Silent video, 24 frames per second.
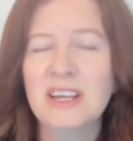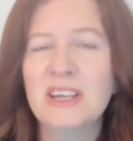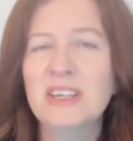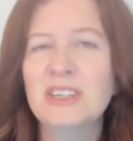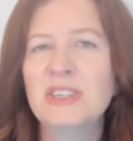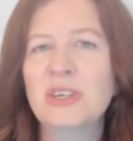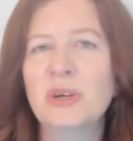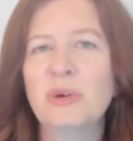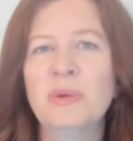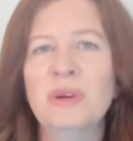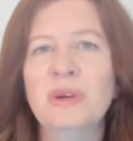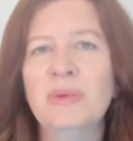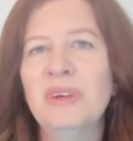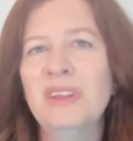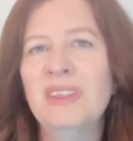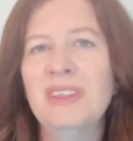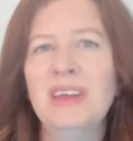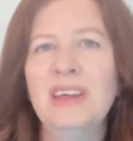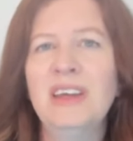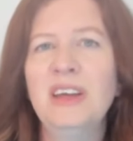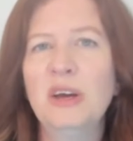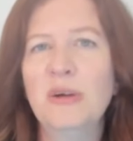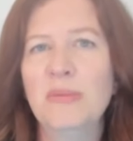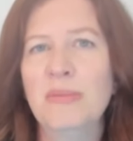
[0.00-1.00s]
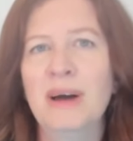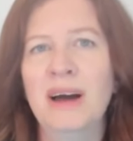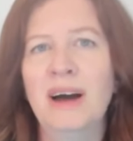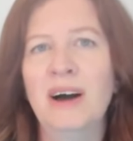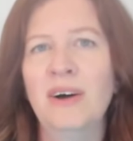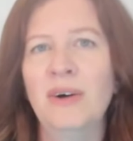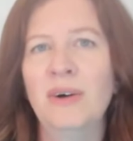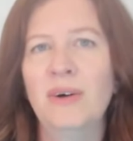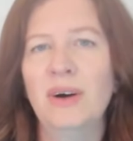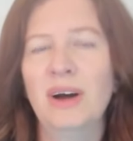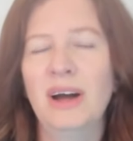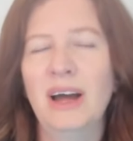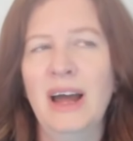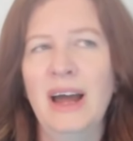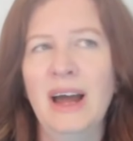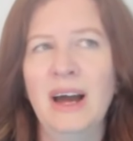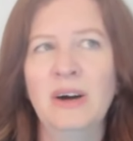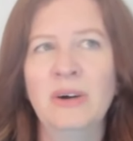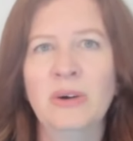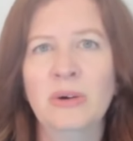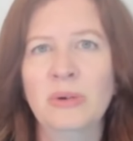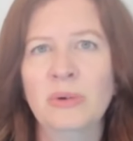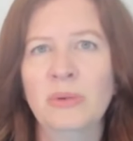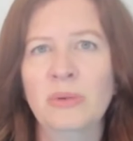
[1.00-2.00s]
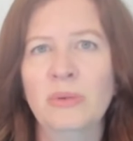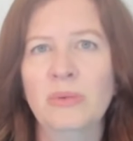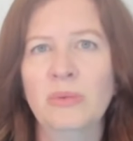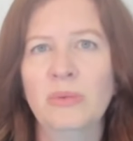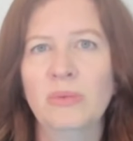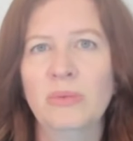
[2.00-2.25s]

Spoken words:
So when we think about how